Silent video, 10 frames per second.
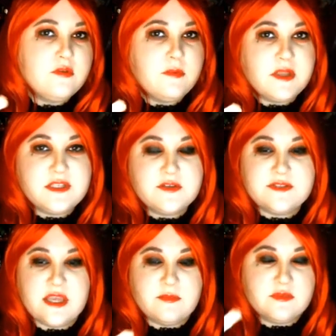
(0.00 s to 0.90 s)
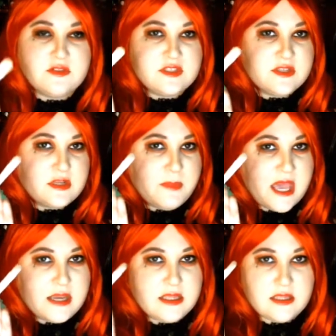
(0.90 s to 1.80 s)
going to do is I'm just going to
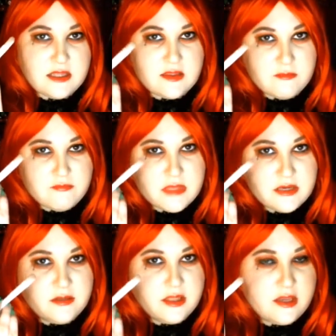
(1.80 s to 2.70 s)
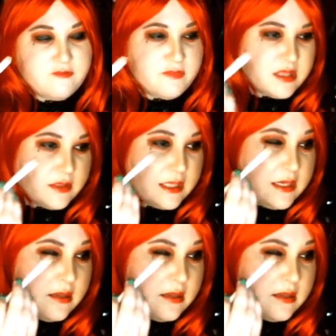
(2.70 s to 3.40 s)
pat it in the middle of my lid.